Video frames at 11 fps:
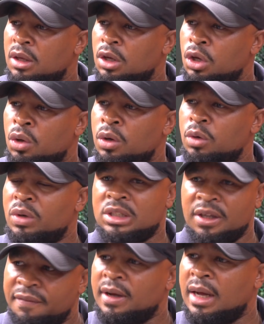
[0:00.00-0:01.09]
You know, it was
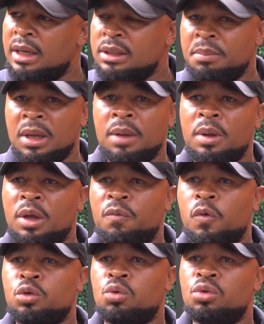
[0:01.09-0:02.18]
difficult. Maybe
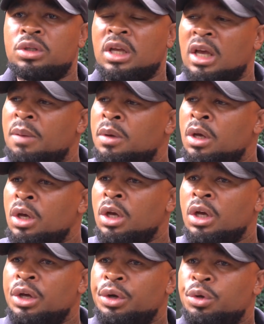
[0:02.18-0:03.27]
if we were to lose a game,
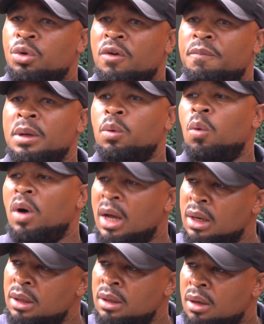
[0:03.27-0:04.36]
it would have been
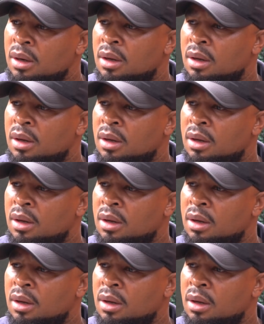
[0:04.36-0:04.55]
1,